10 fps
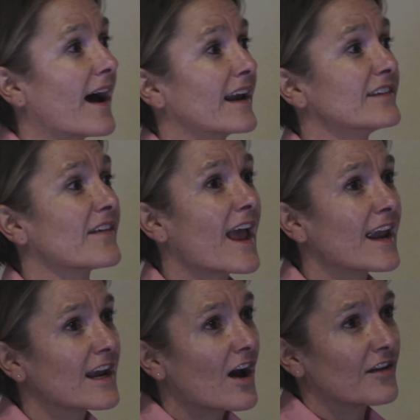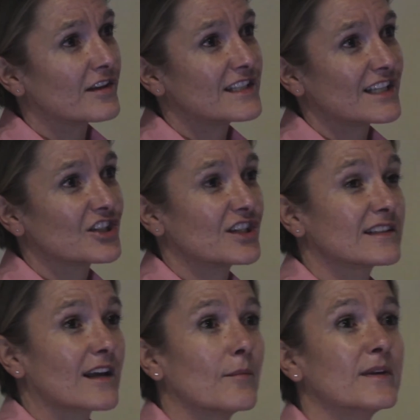And if any other
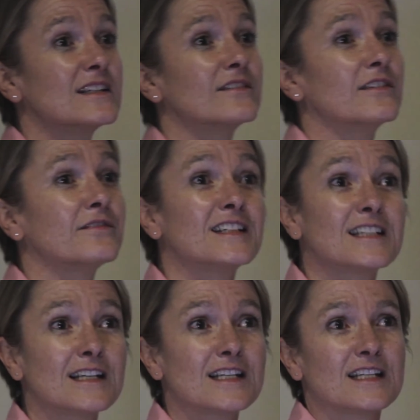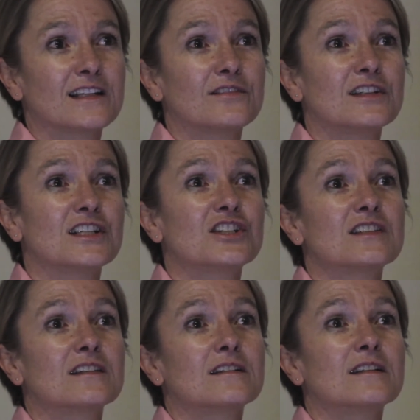dishes come into the vicinity of the
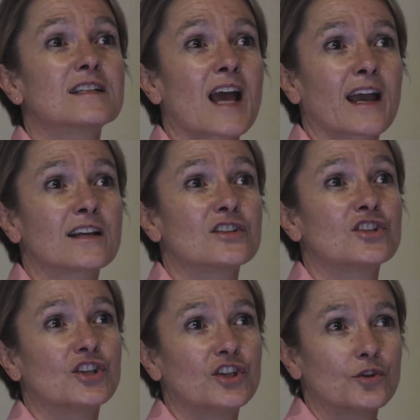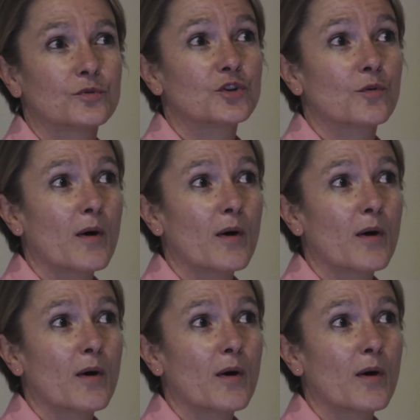dishes that are tagged to you and your